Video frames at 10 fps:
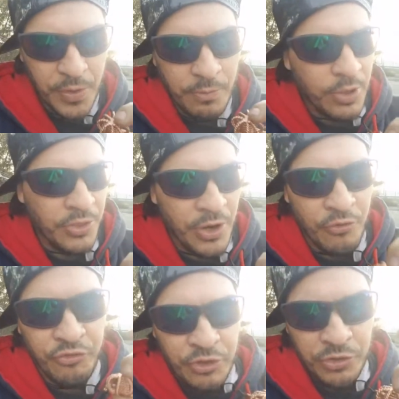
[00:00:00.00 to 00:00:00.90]
but
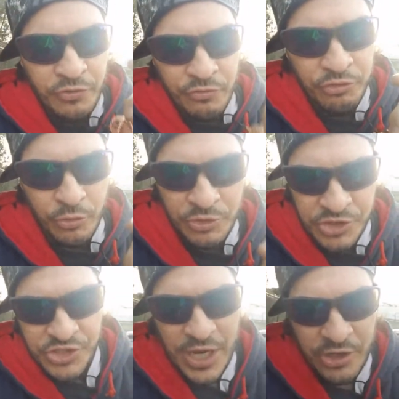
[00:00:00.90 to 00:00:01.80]
their field of influence
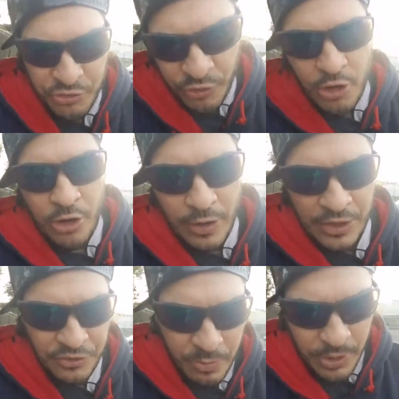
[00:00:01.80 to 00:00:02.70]
is not as far
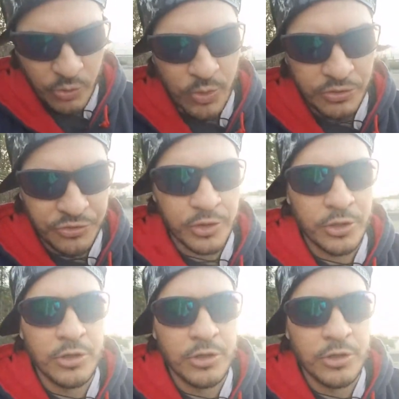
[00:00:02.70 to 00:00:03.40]
as the bigger ones.